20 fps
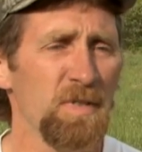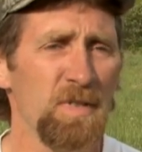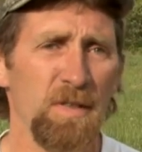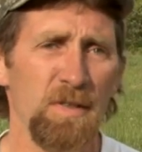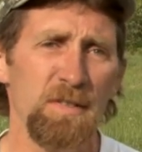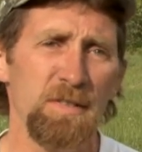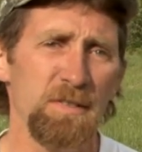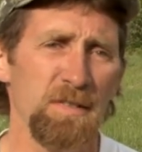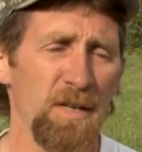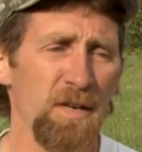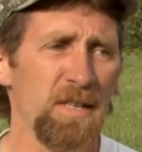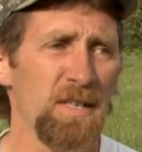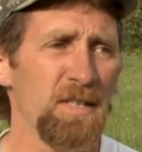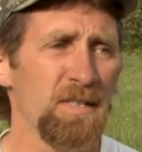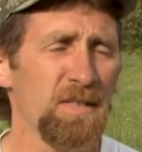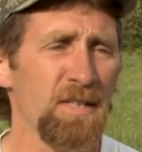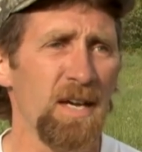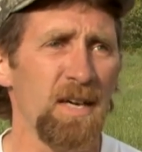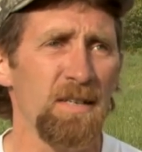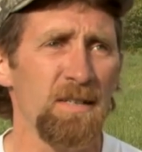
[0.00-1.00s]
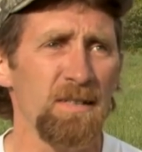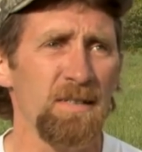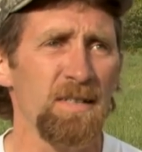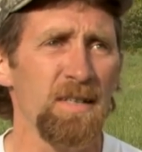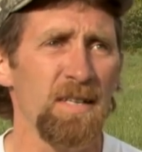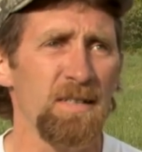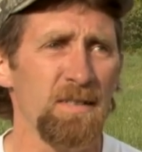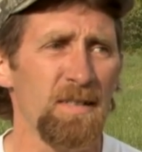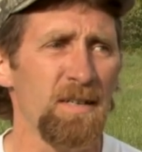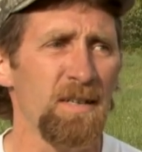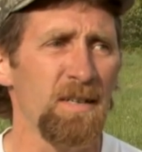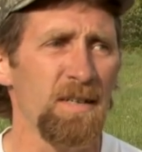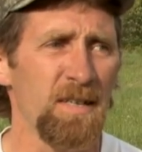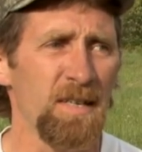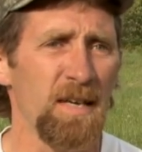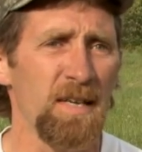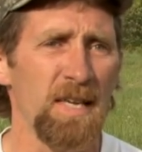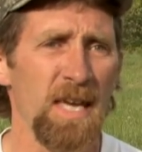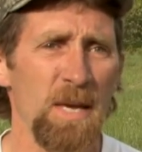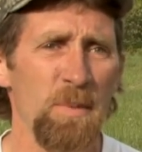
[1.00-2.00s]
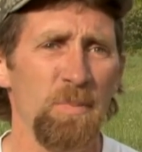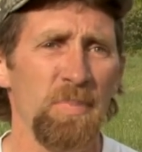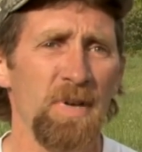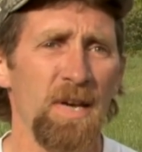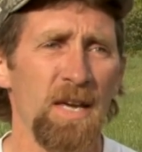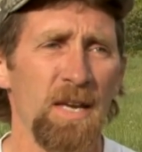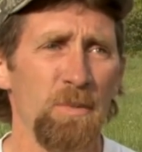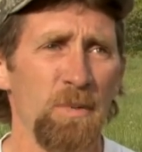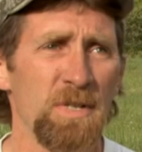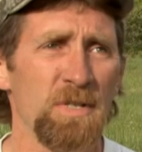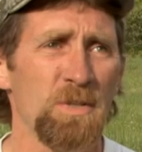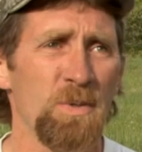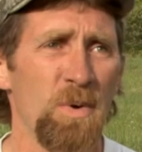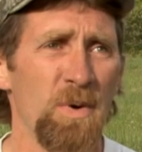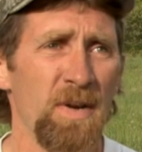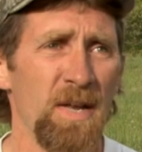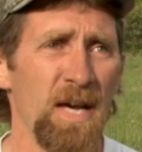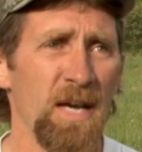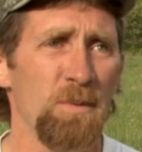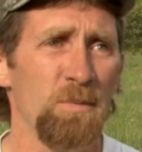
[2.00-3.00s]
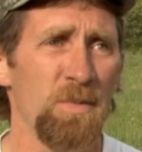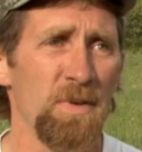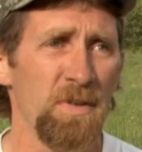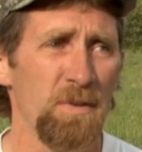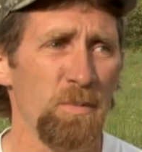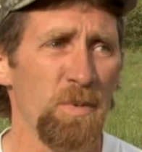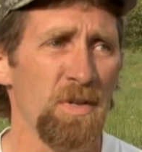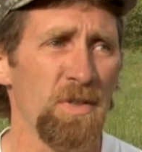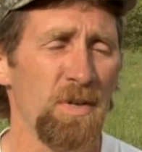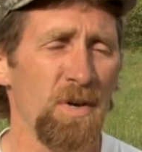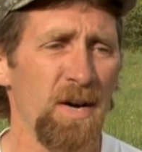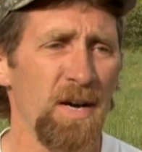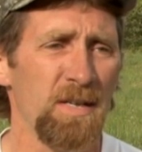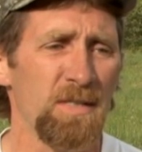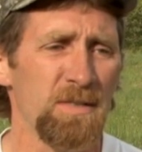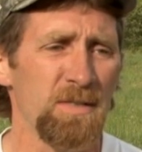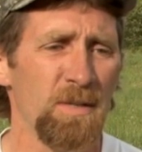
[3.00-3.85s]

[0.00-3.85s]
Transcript: it's not like he's got got the, a game plan on what's going on with with dogs.